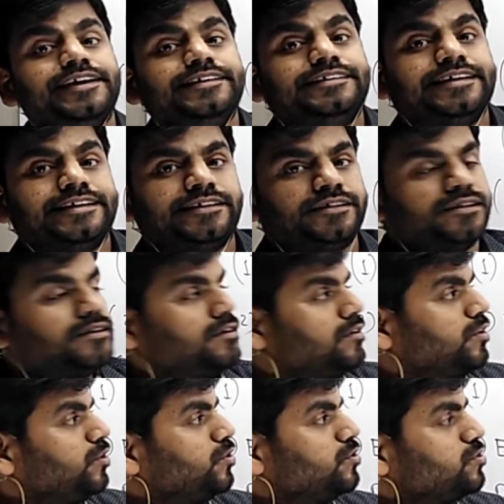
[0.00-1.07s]
ethane.
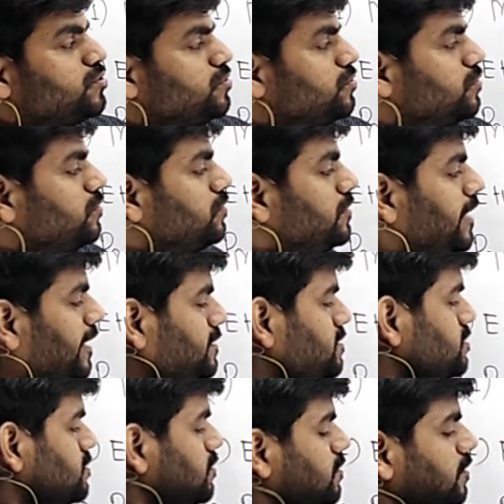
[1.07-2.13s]

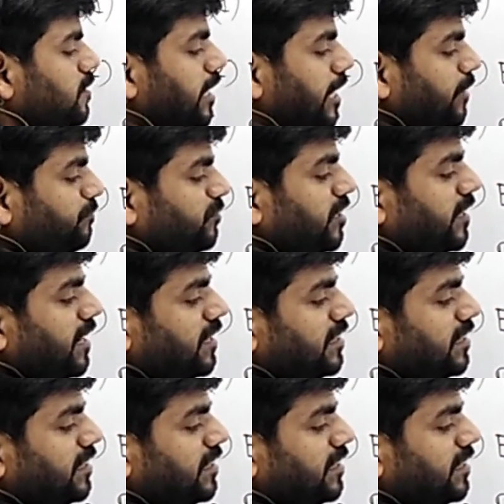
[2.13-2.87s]
Next, if there